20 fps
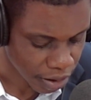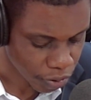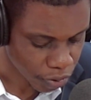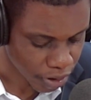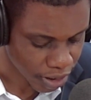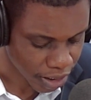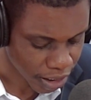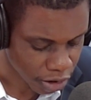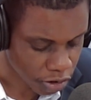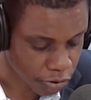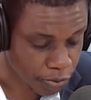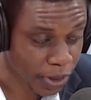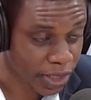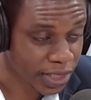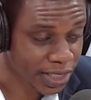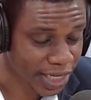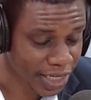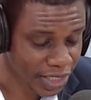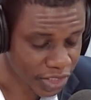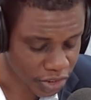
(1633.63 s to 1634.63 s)
with the
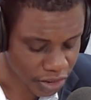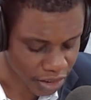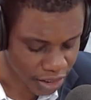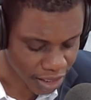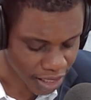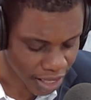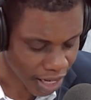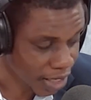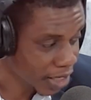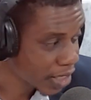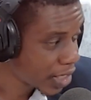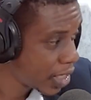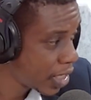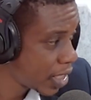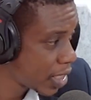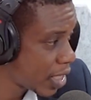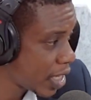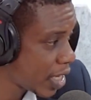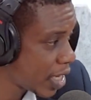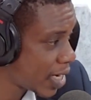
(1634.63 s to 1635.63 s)
expectation that
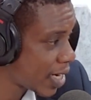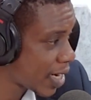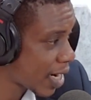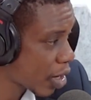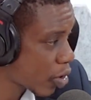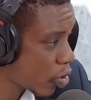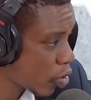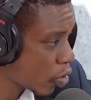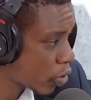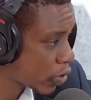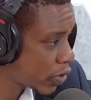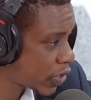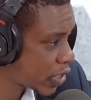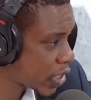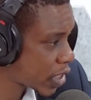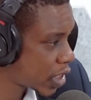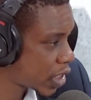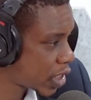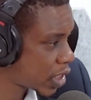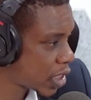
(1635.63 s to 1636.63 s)
the
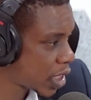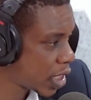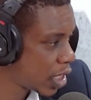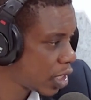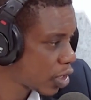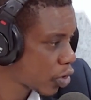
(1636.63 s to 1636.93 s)
Narcotics